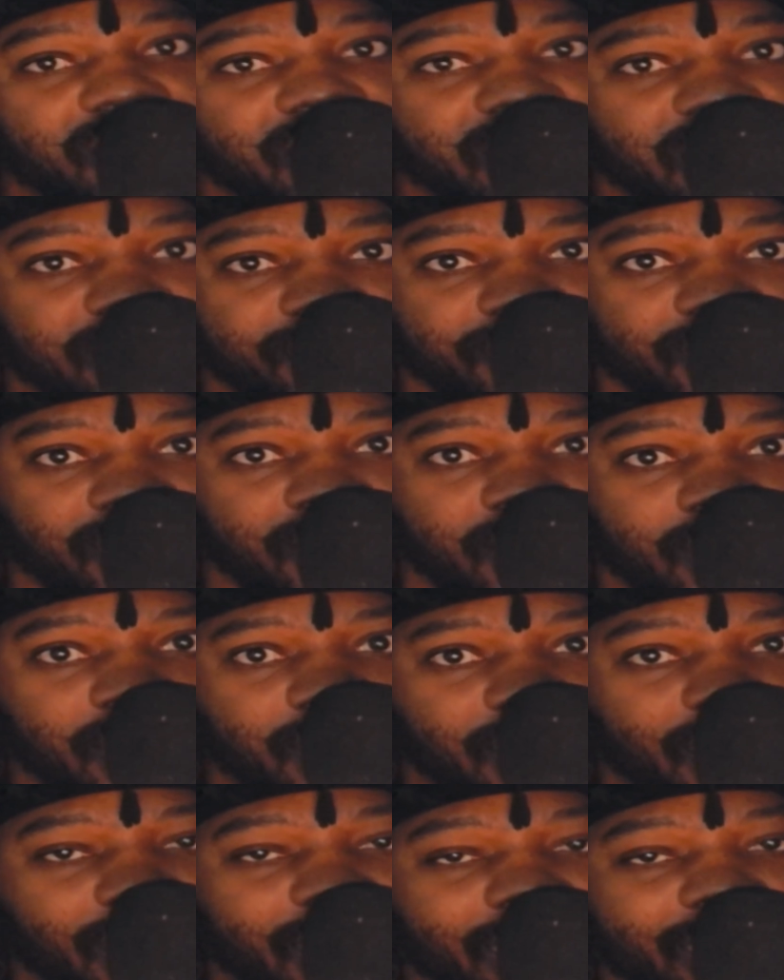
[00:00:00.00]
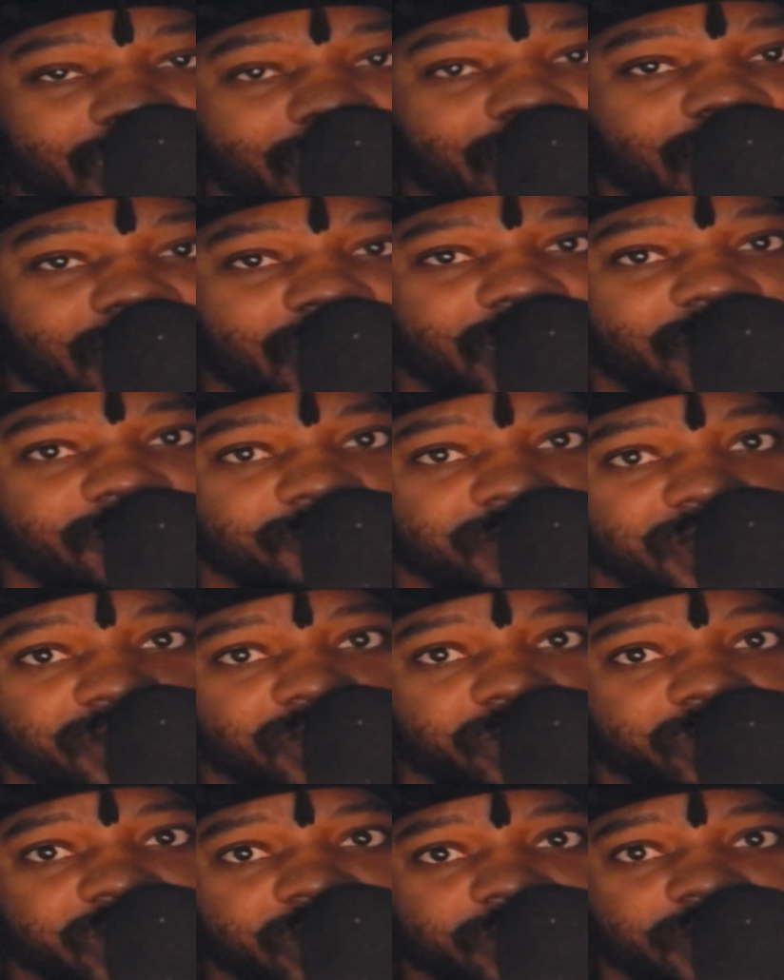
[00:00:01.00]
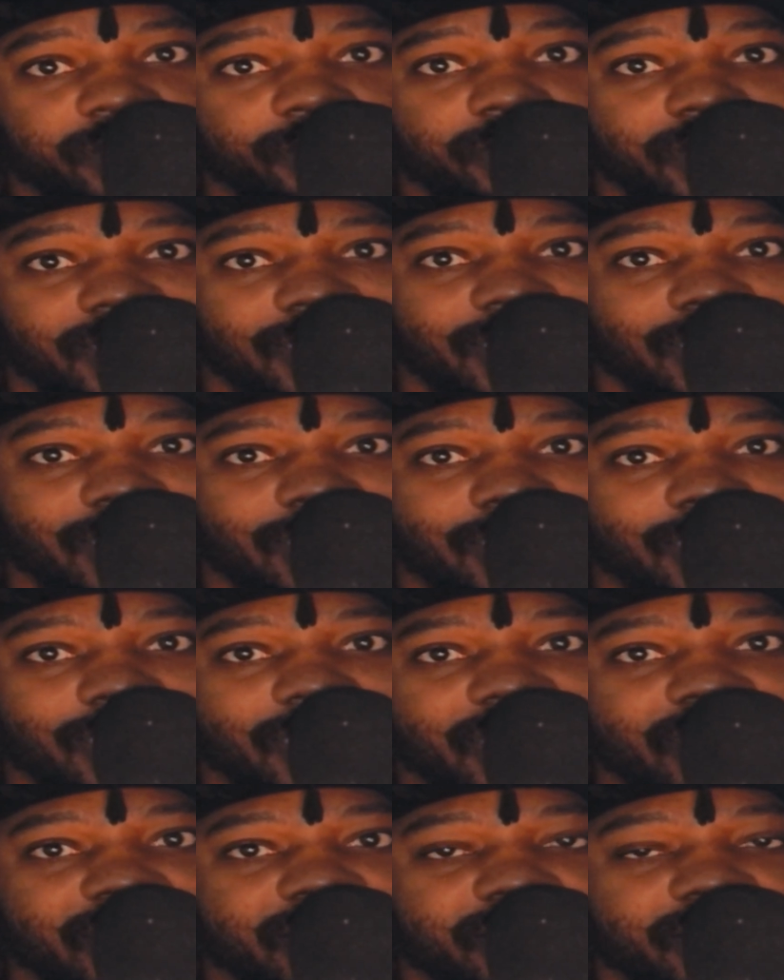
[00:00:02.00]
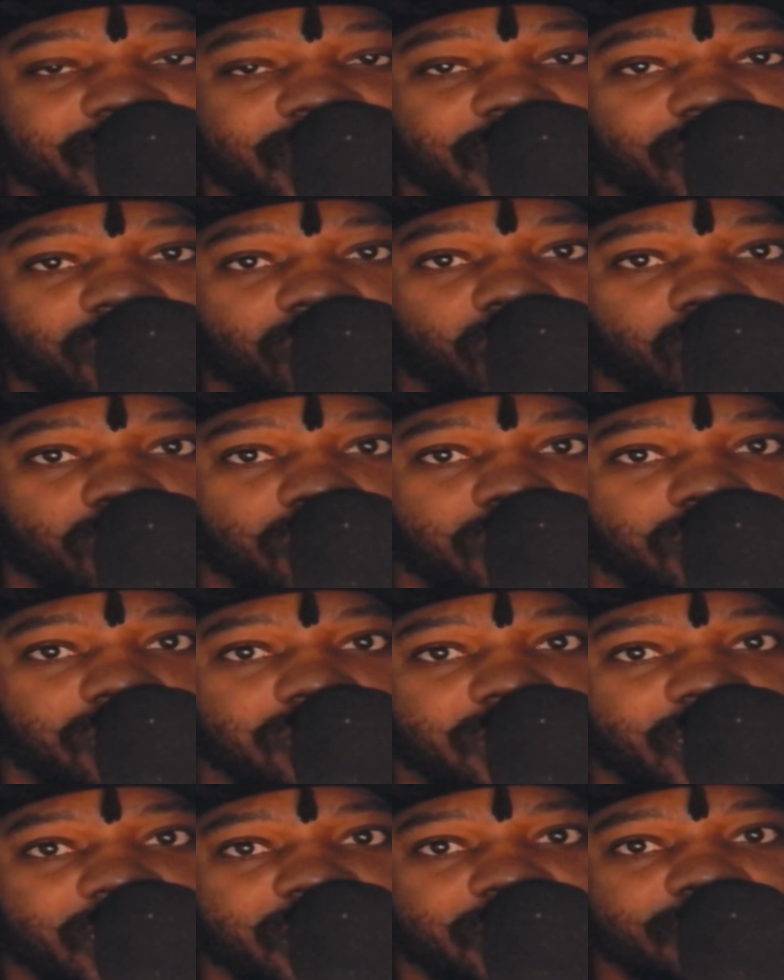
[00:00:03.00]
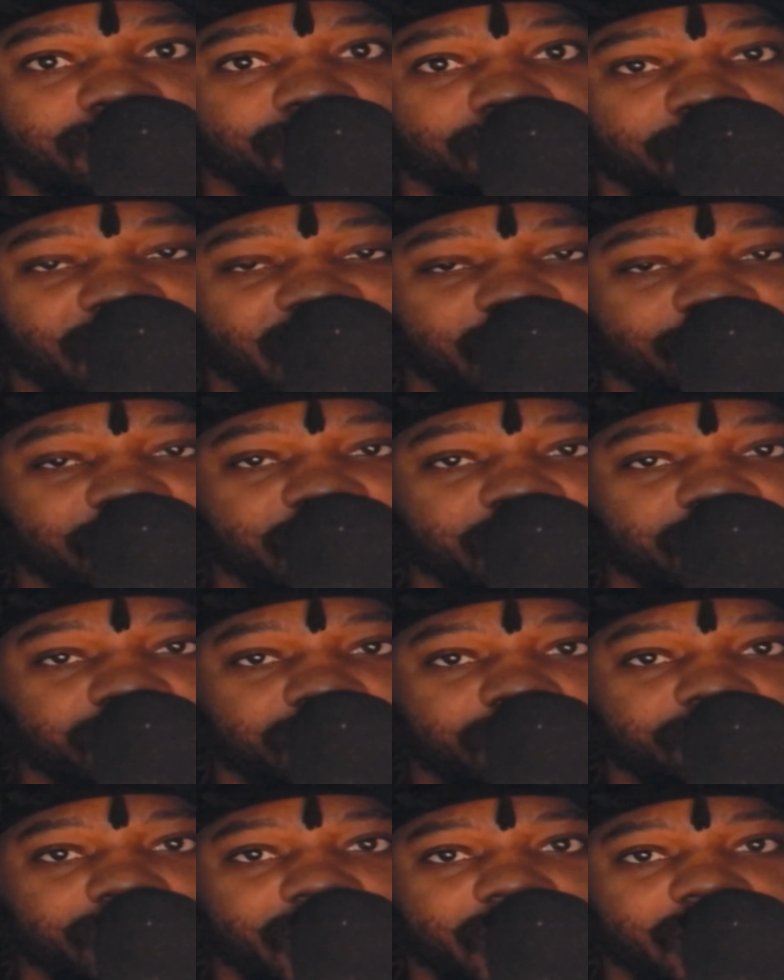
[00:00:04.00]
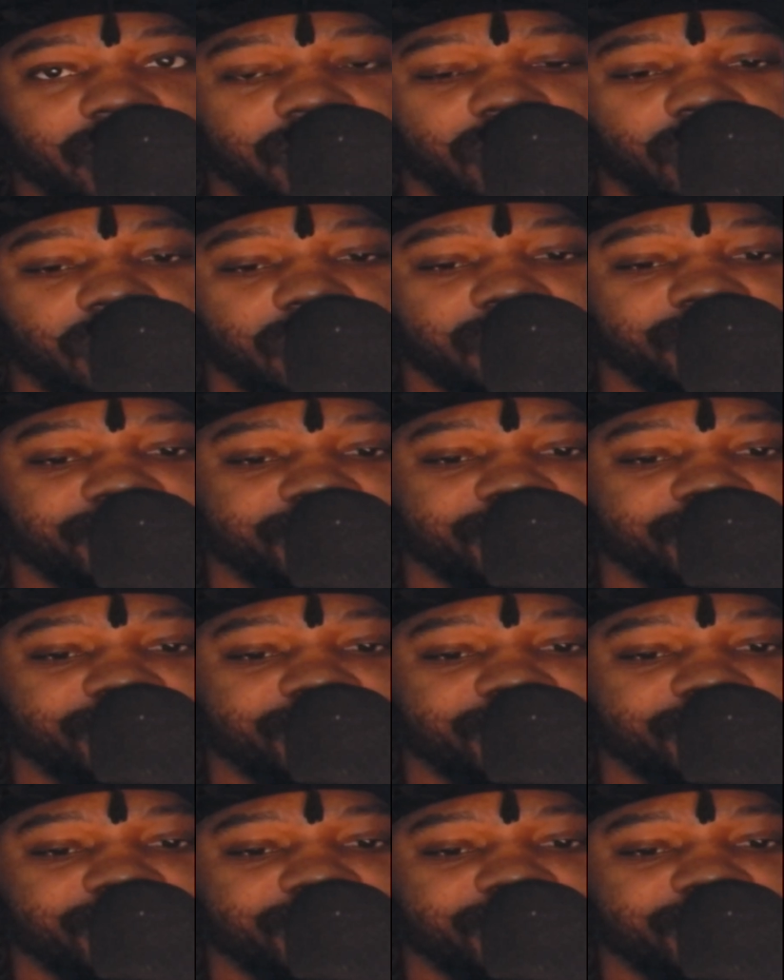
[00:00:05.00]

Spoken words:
game and have people be able to play in that world that may be your backyard.